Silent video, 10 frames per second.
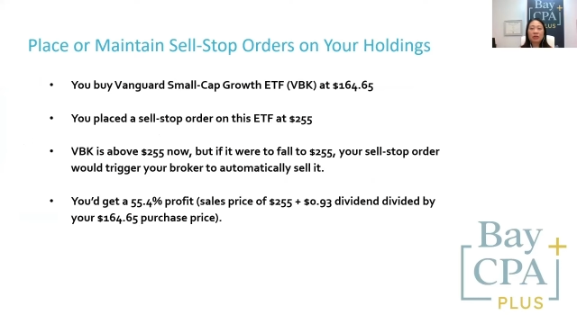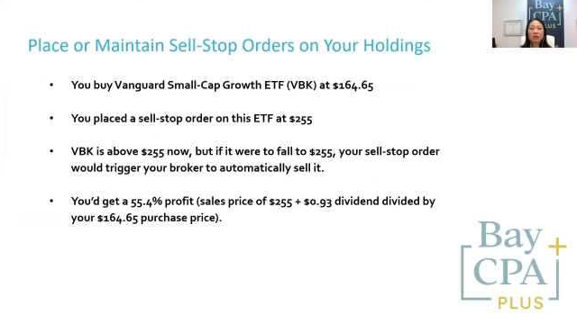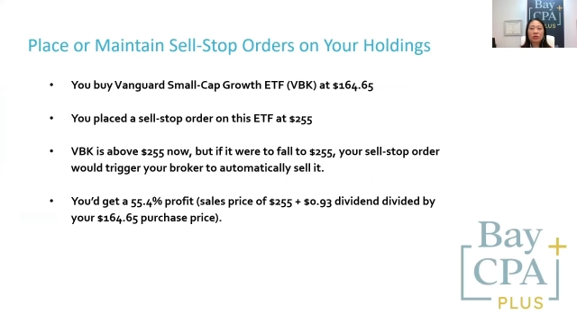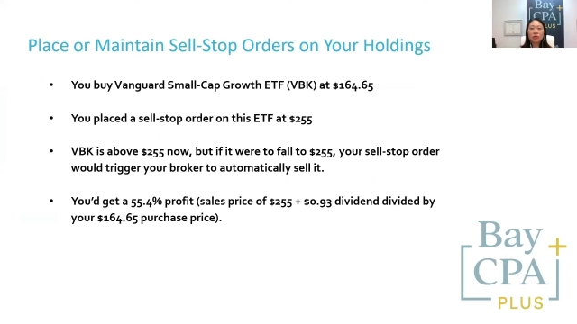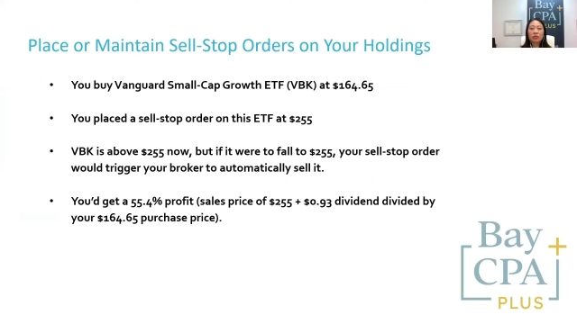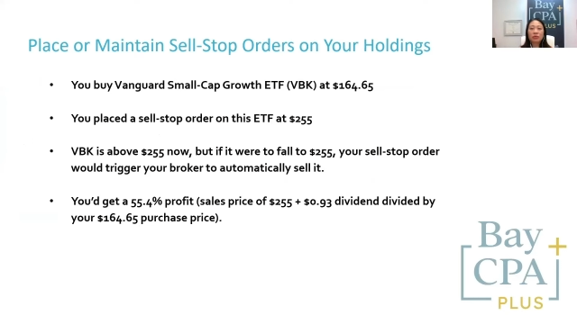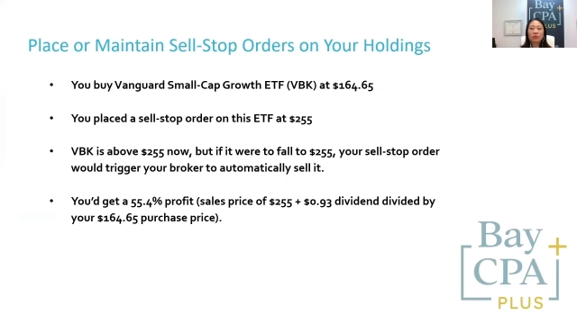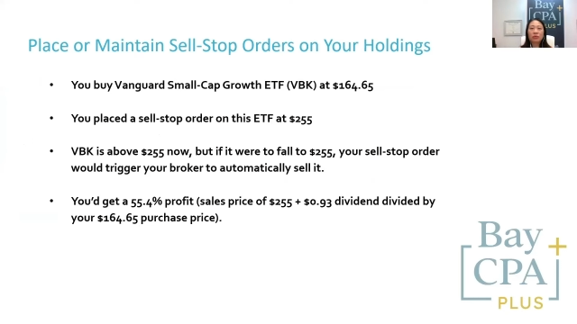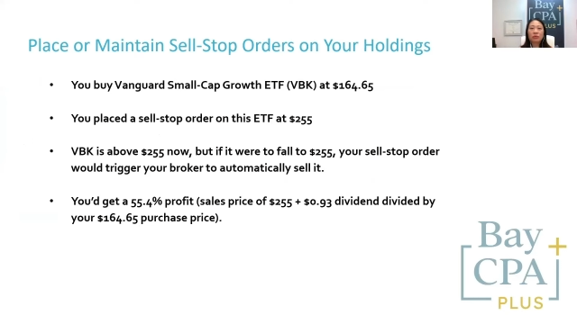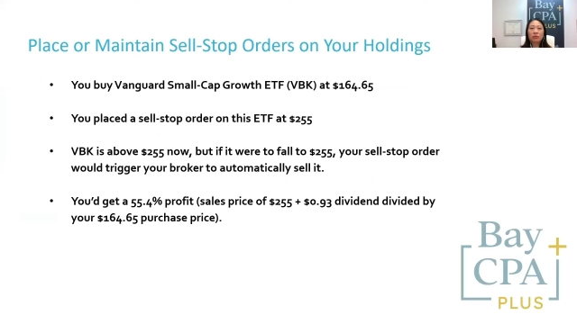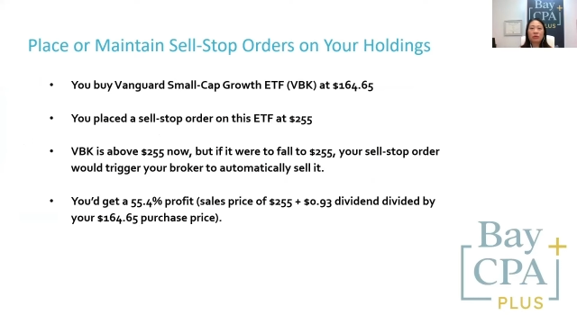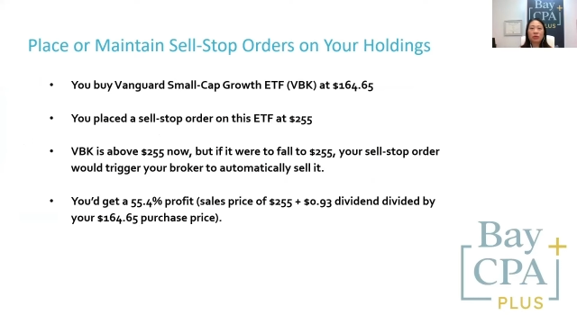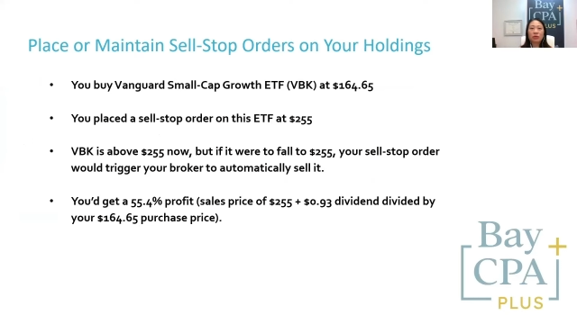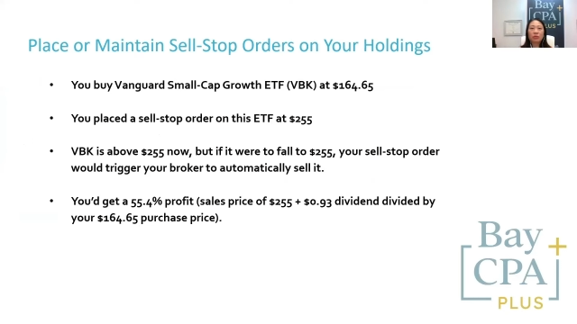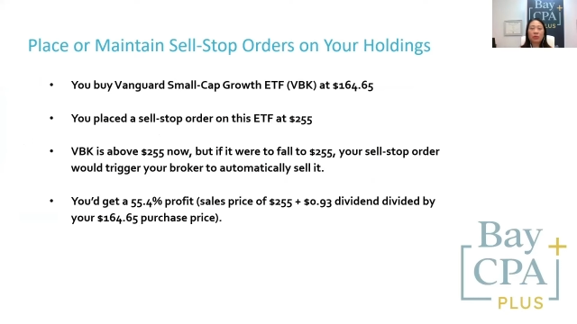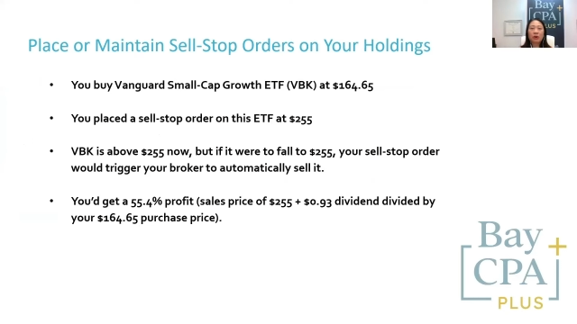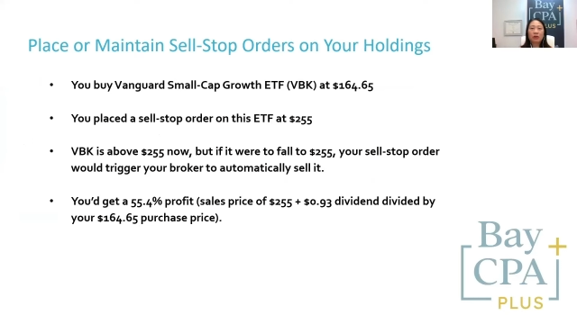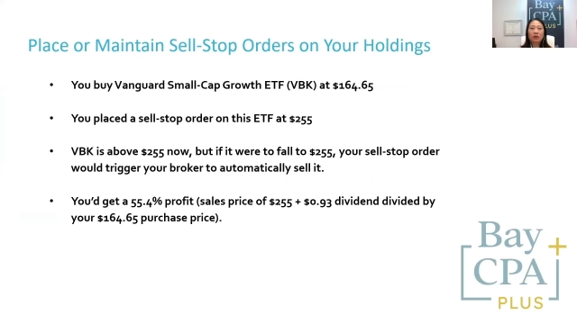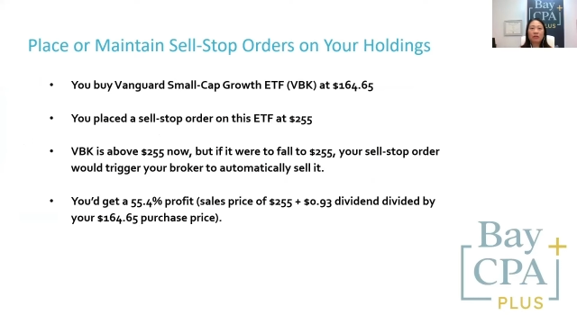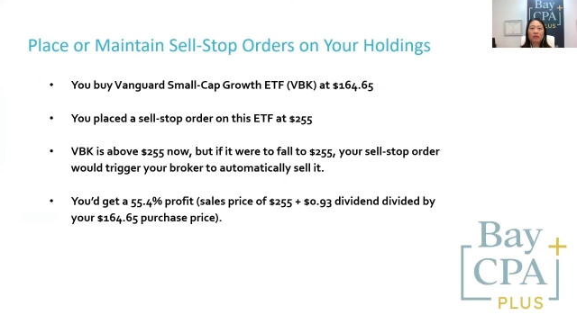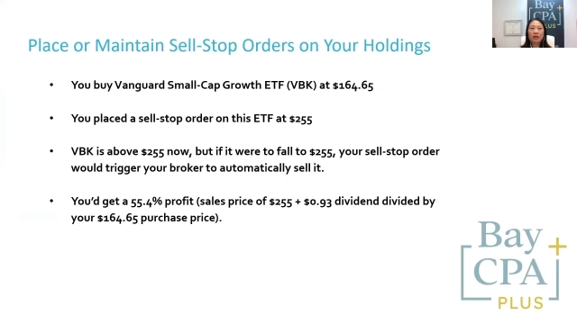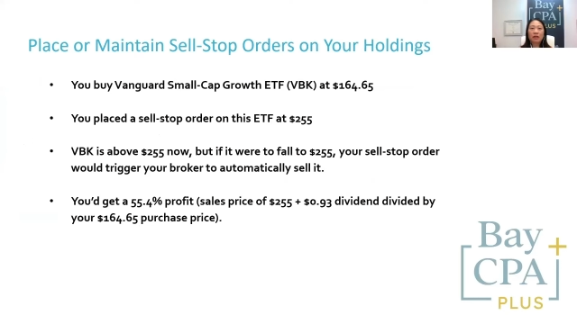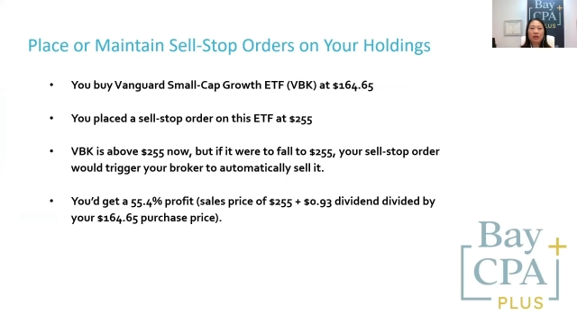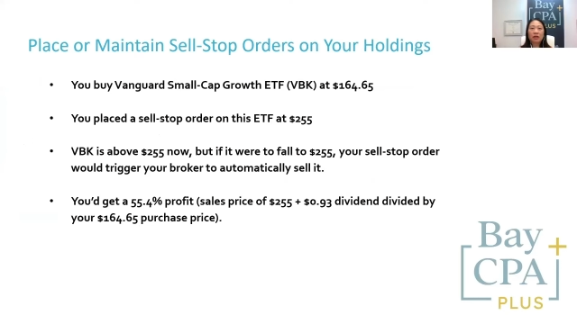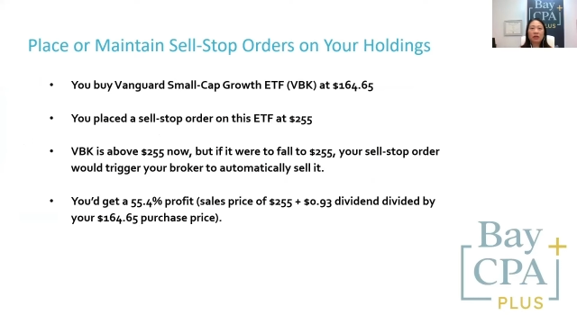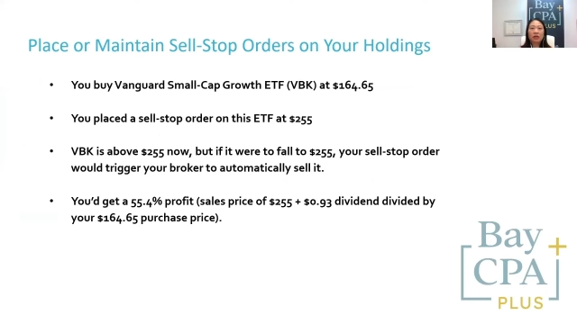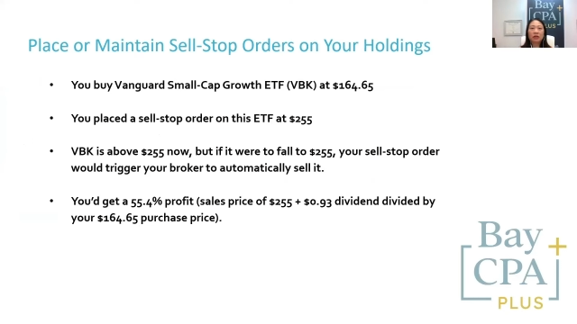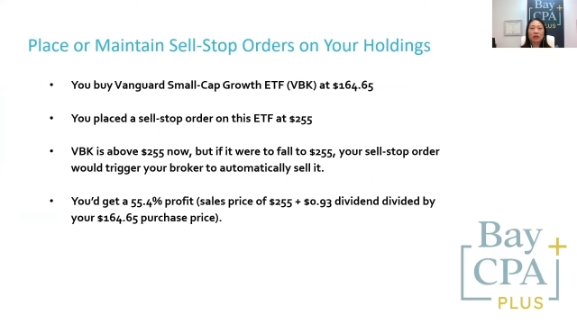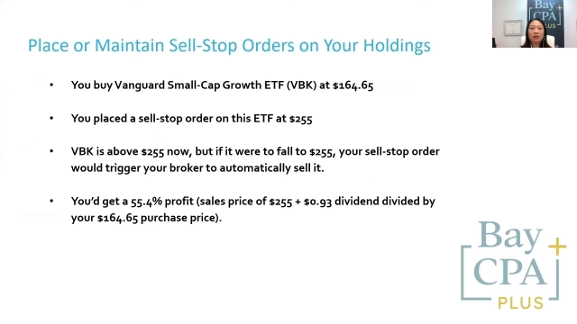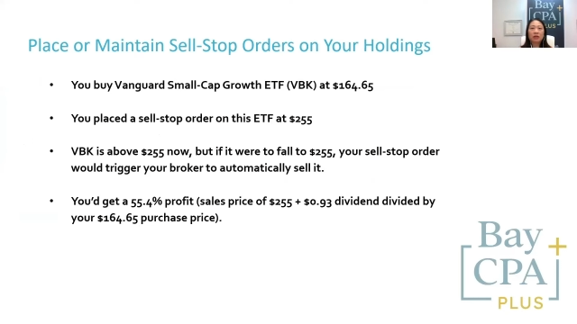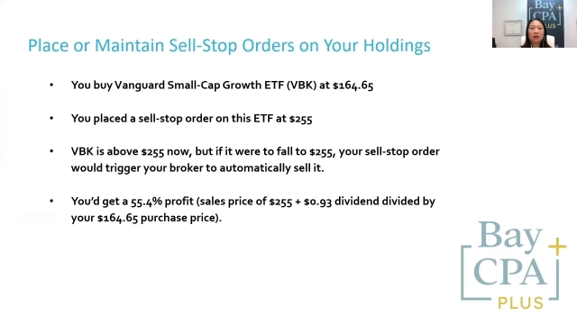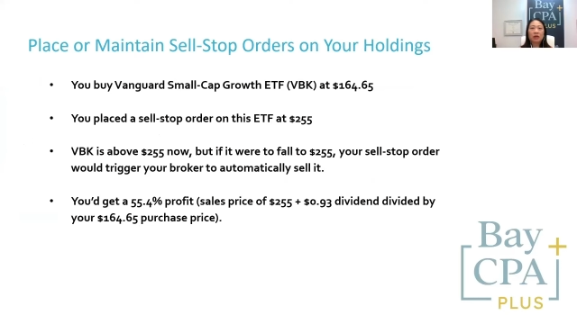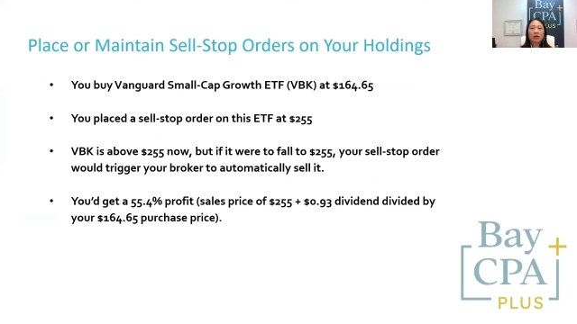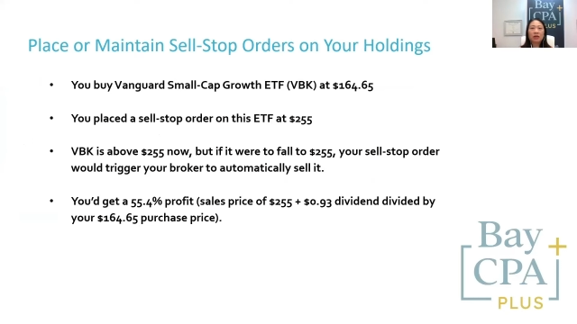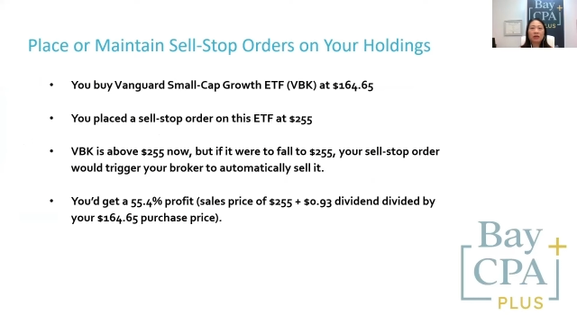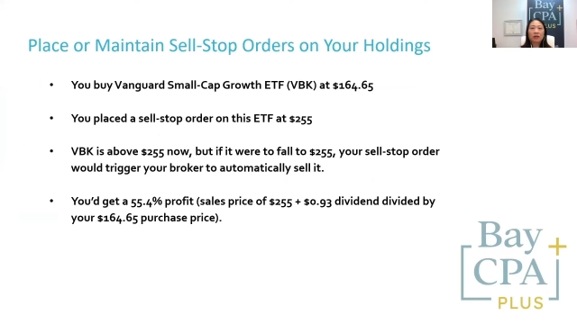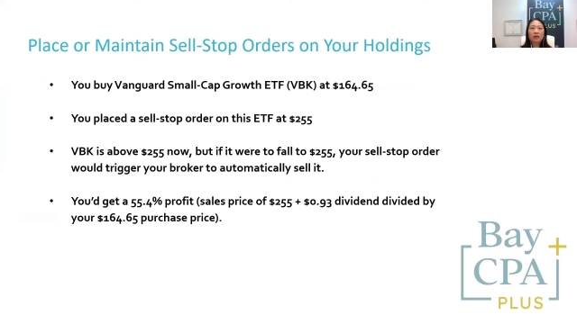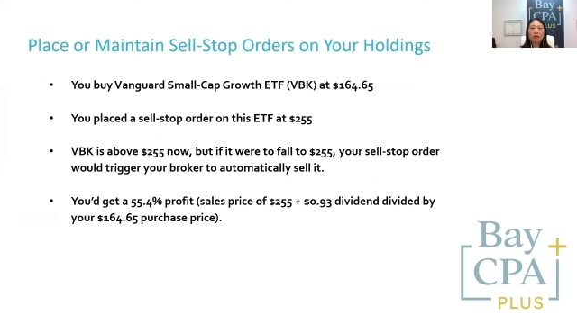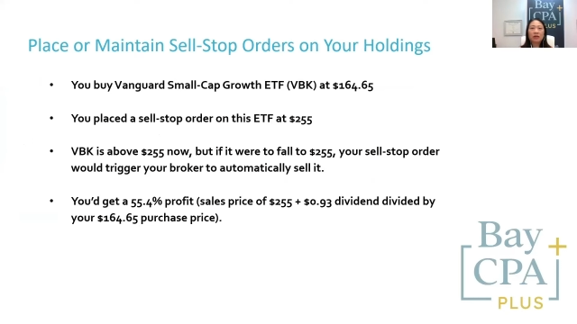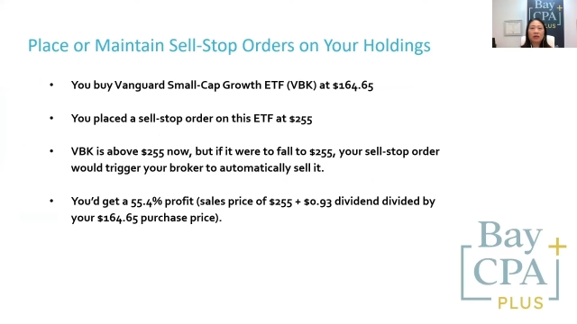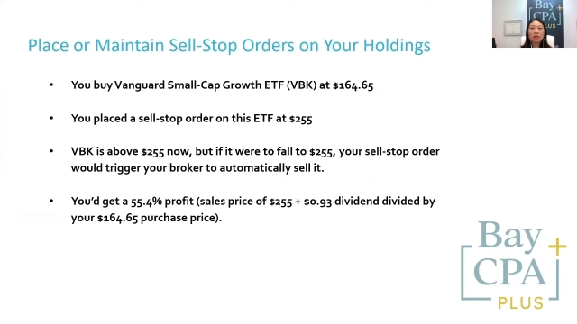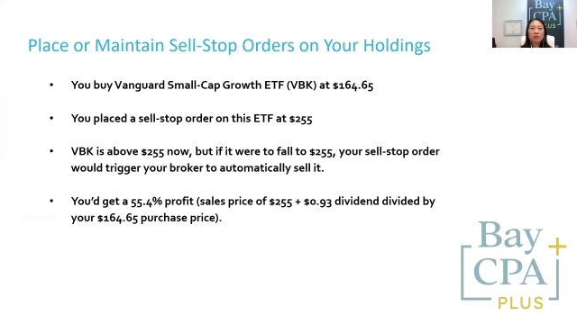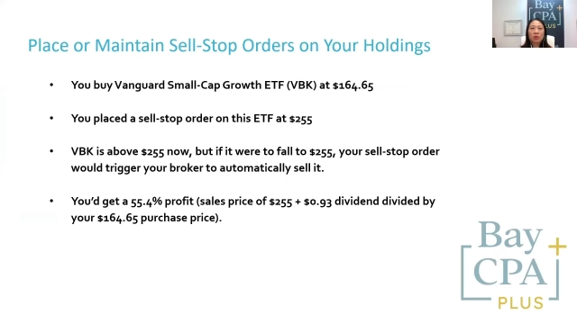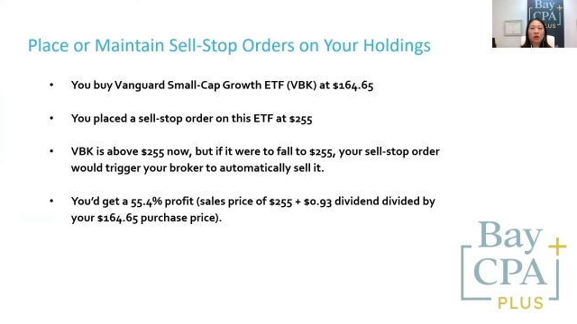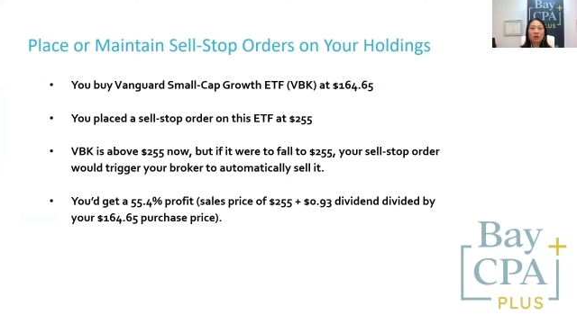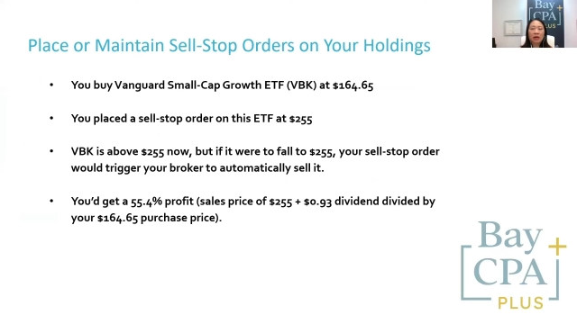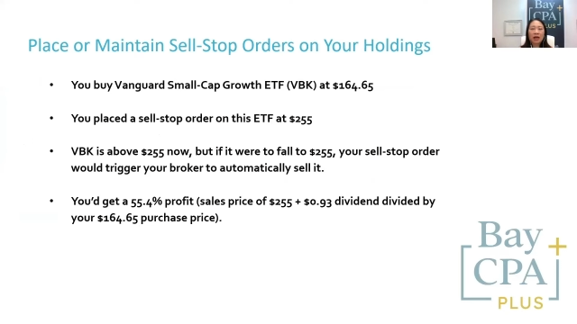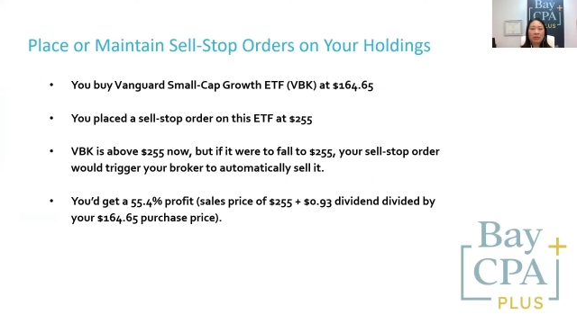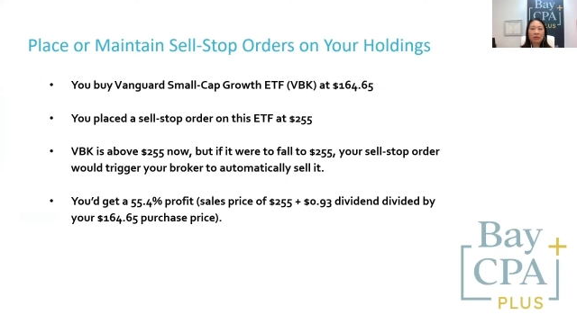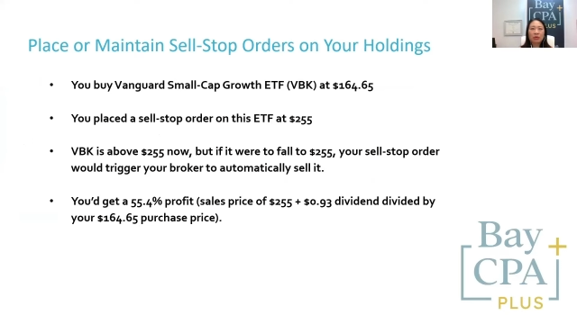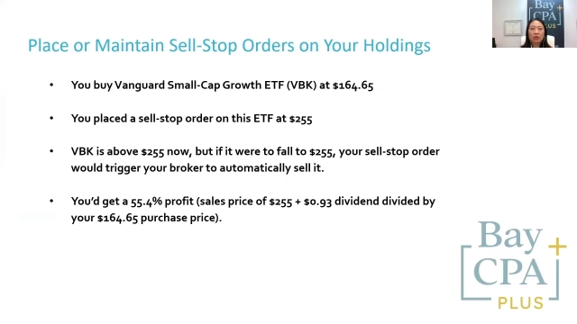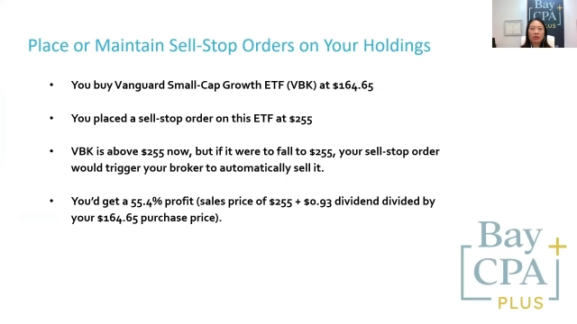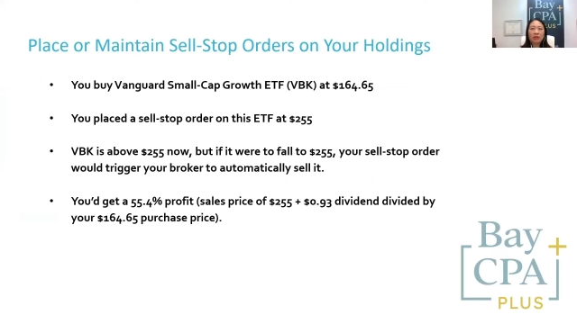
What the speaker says: [unreadable: no face in view]